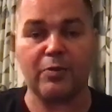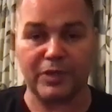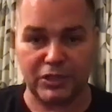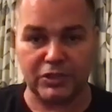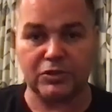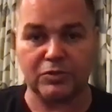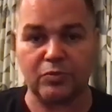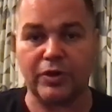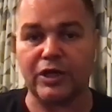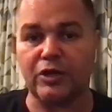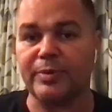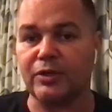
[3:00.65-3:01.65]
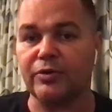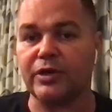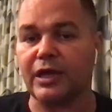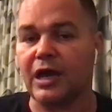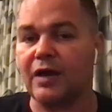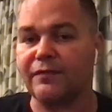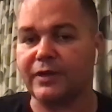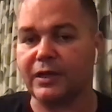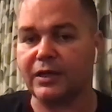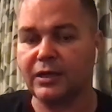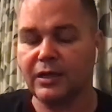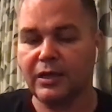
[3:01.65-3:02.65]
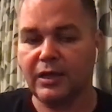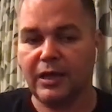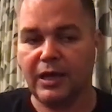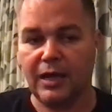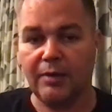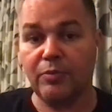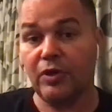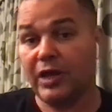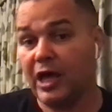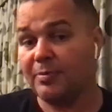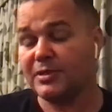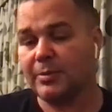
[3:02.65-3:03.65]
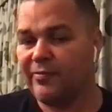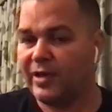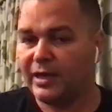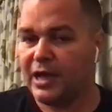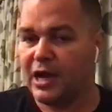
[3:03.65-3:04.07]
which is what he'll be looking after, will help some of our